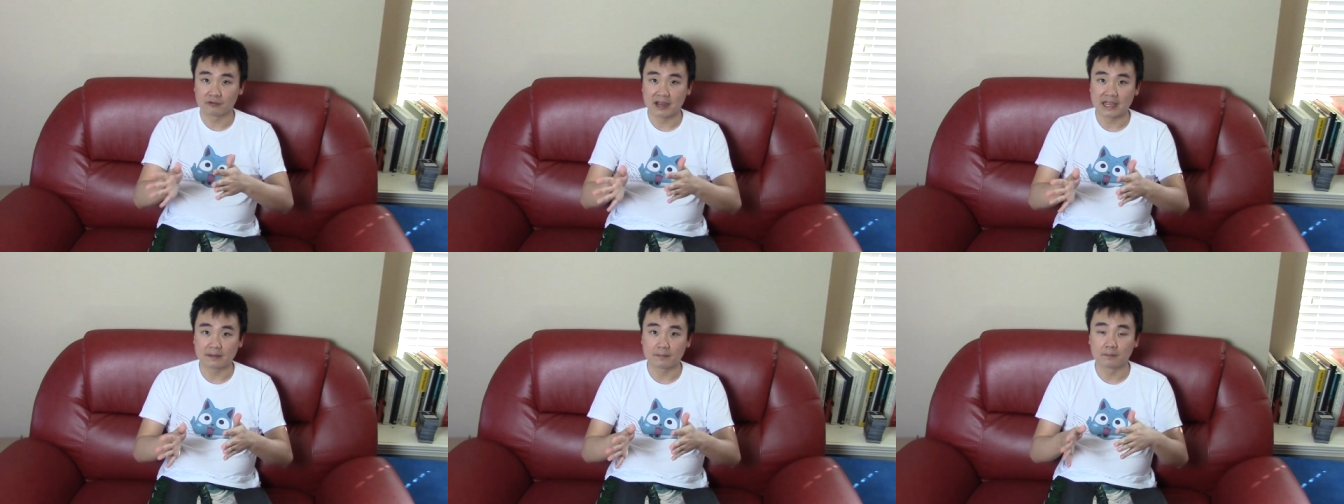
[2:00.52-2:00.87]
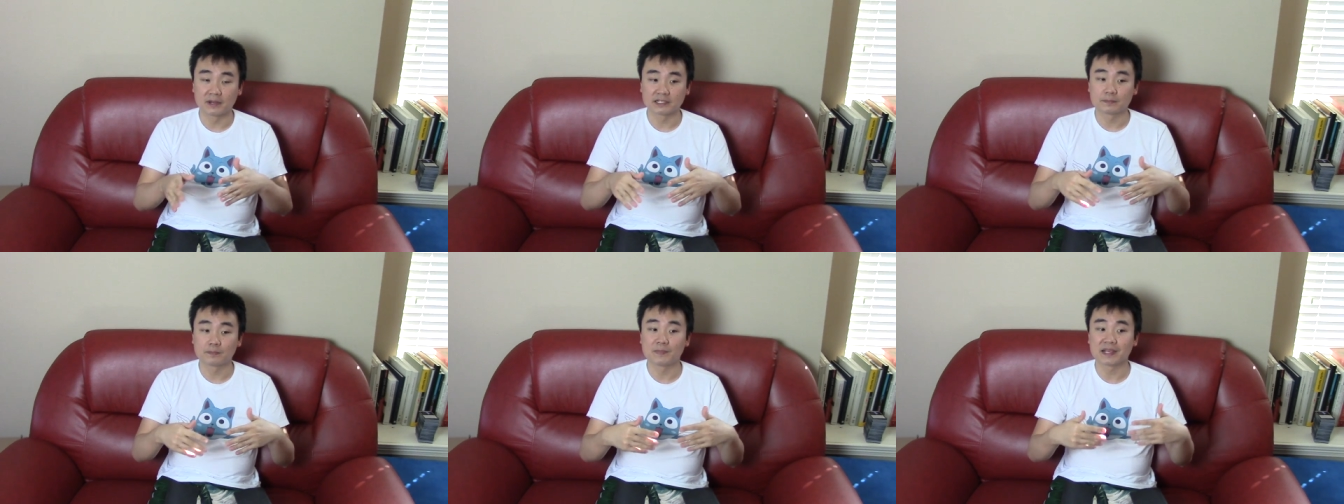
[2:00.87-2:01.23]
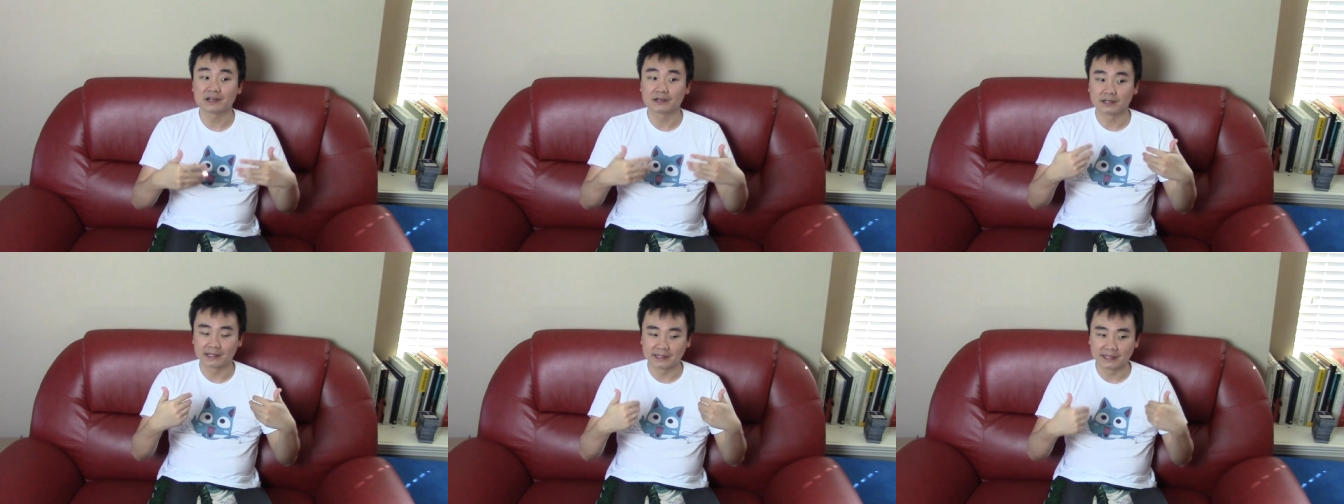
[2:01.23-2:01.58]
rate, much
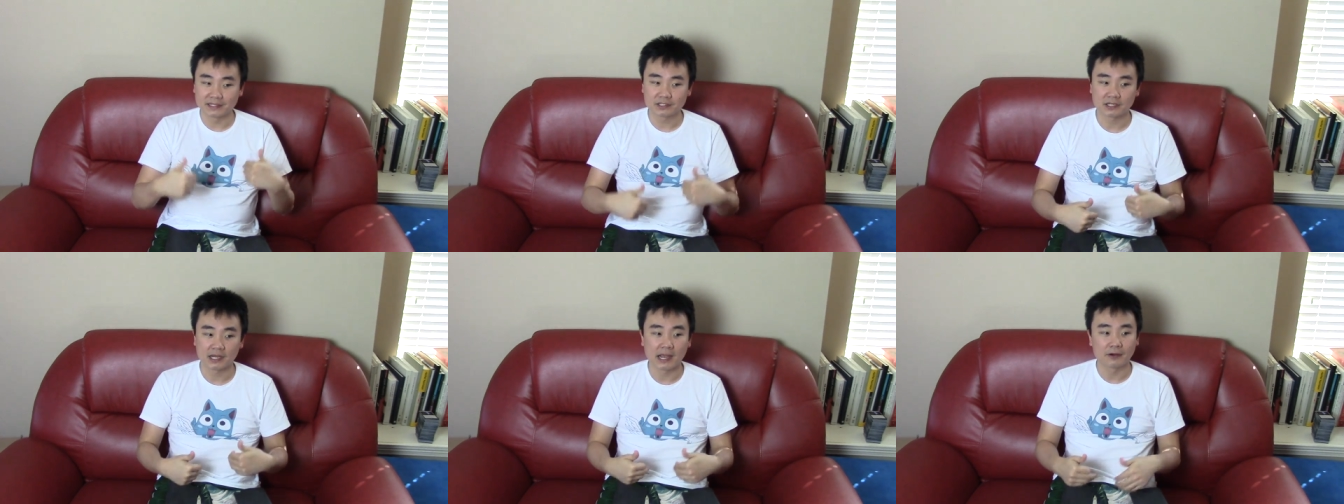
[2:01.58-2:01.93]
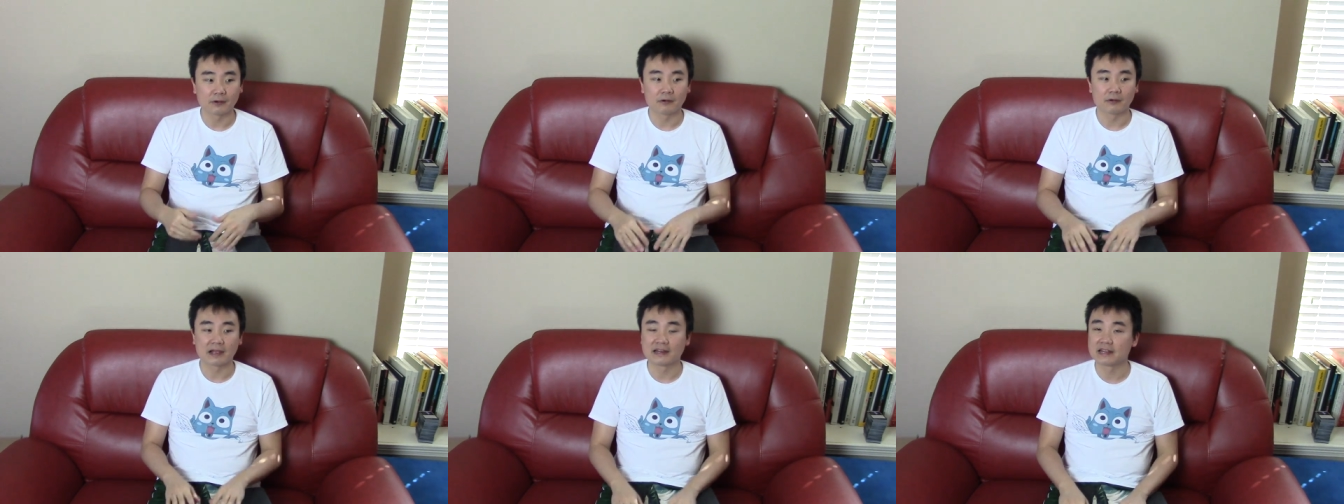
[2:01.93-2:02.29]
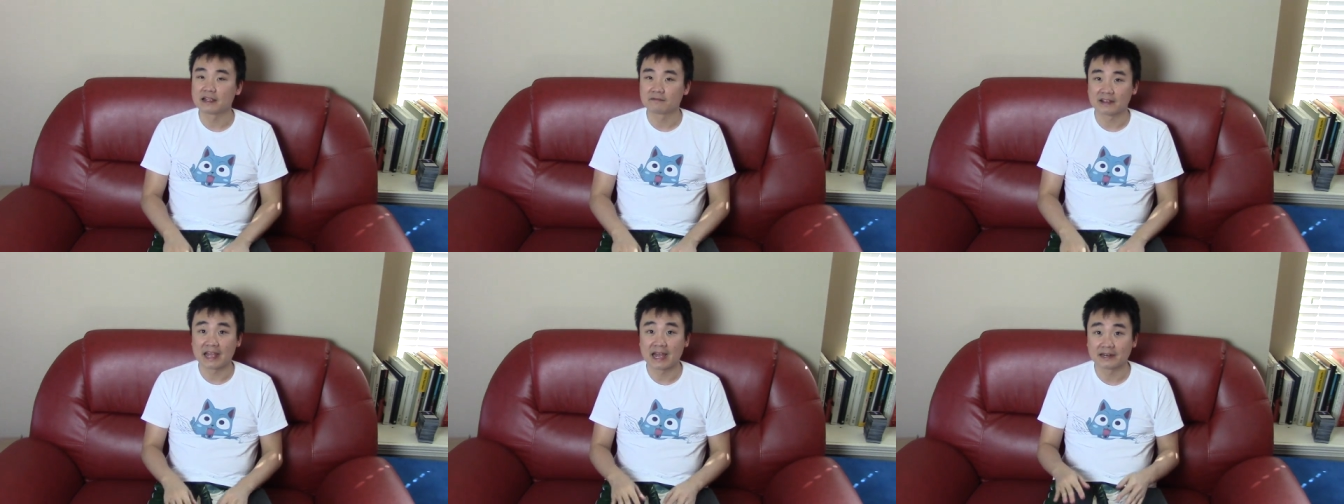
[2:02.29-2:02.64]
bigger than this channel. It
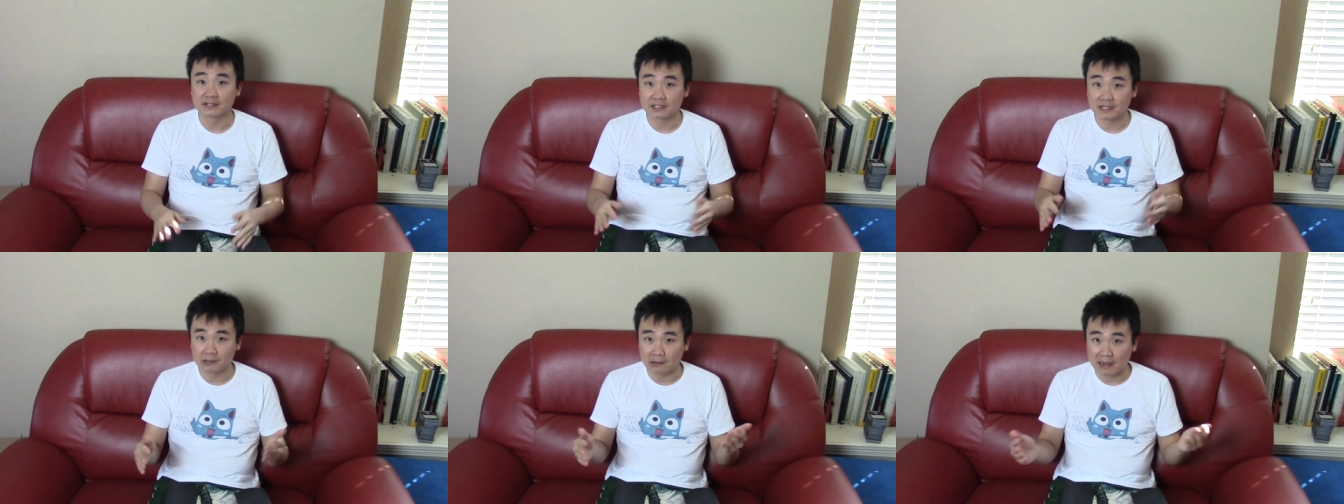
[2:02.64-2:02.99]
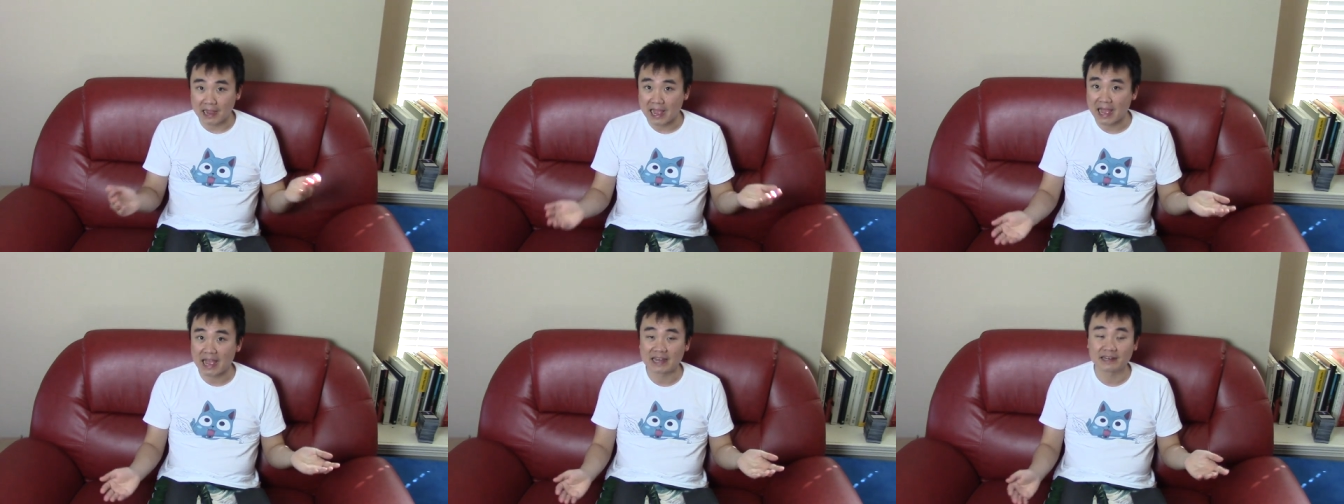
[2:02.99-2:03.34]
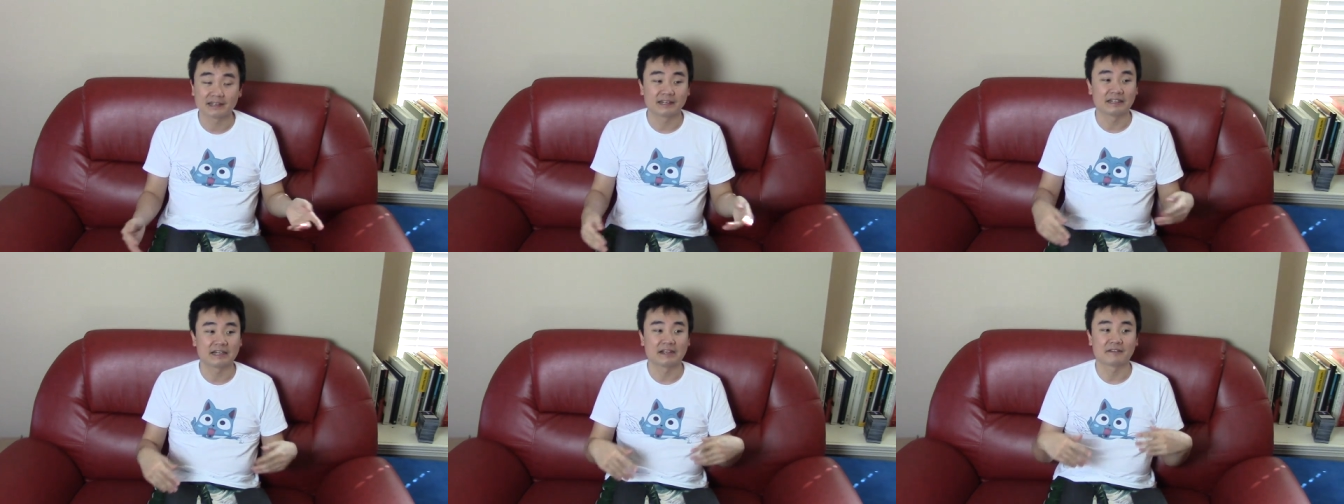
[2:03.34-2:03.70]
never had a single ad, it
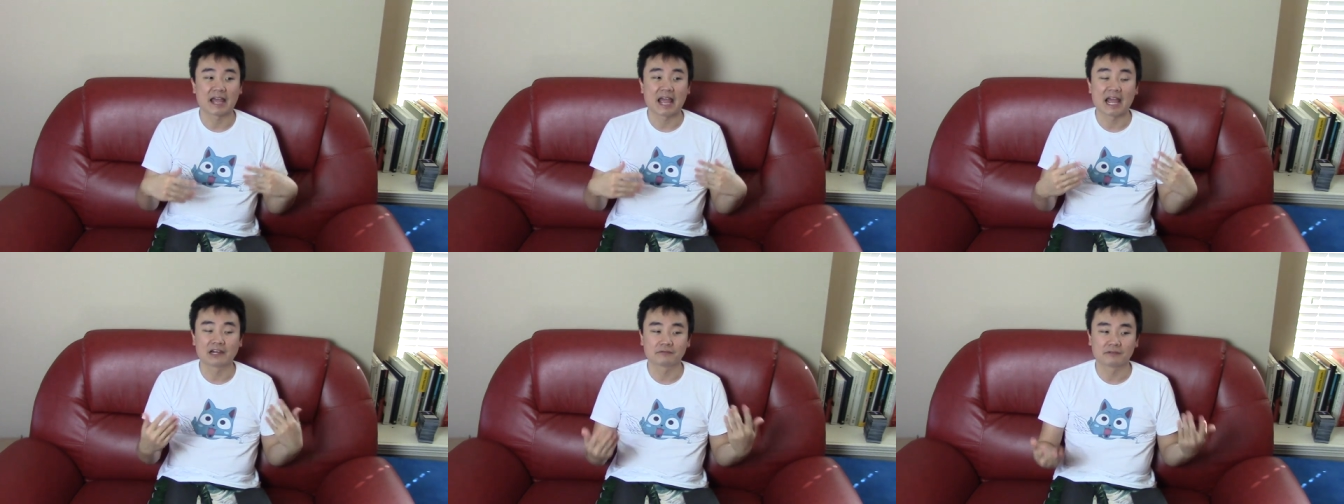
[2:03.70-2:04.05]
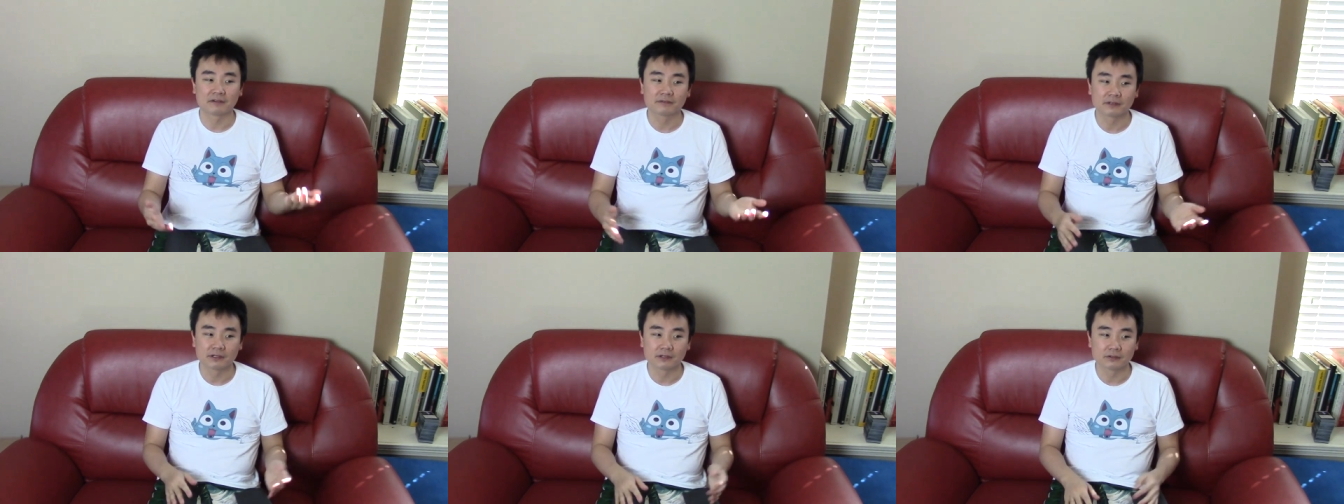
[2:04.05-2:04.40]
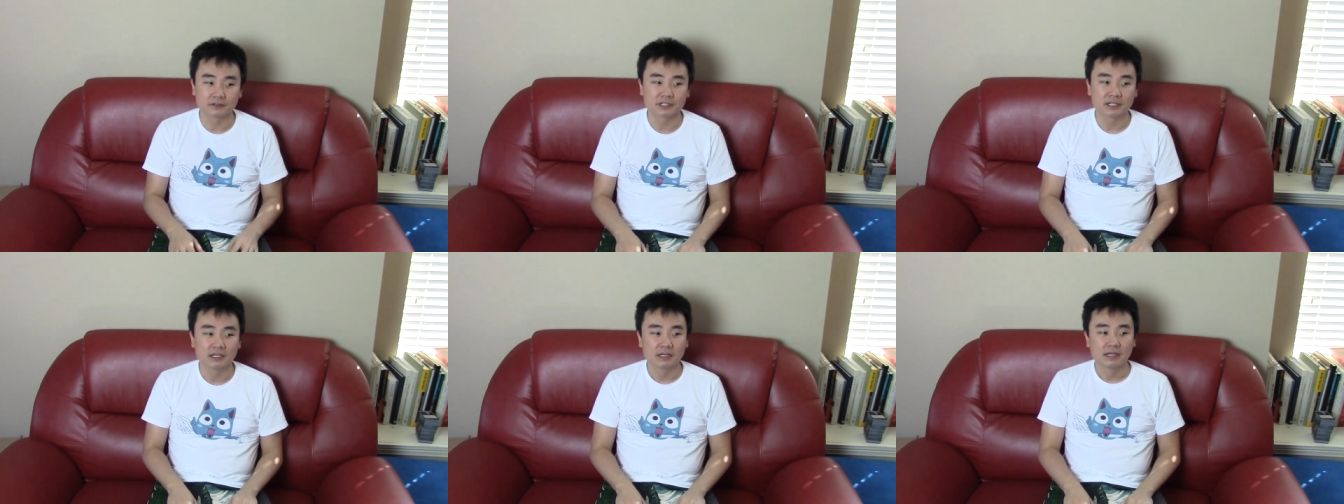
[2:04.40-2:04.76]
didn't have ad
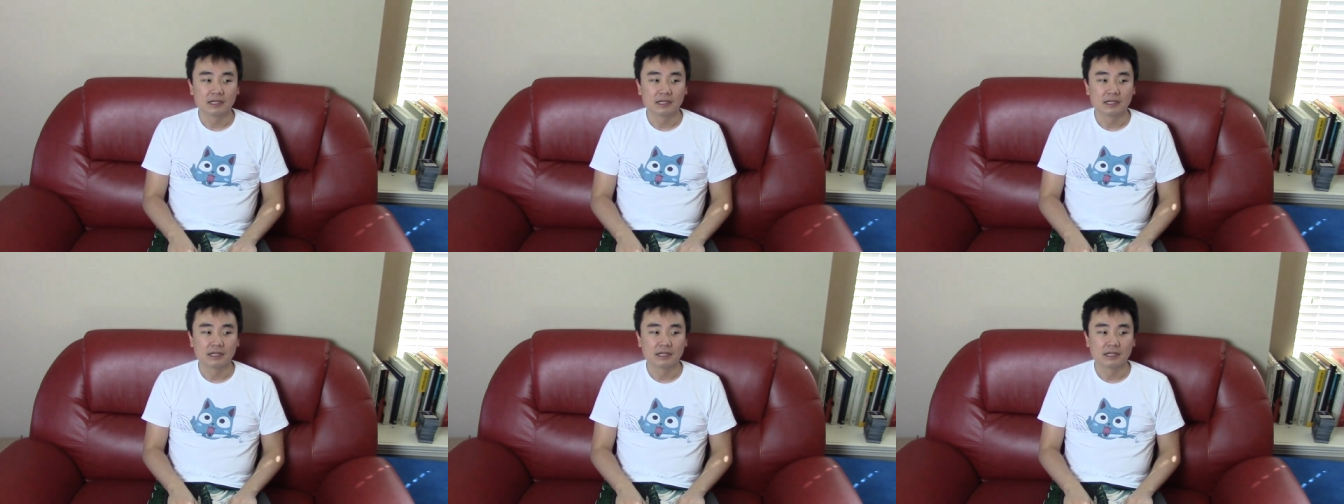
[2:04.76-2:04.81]
revenues.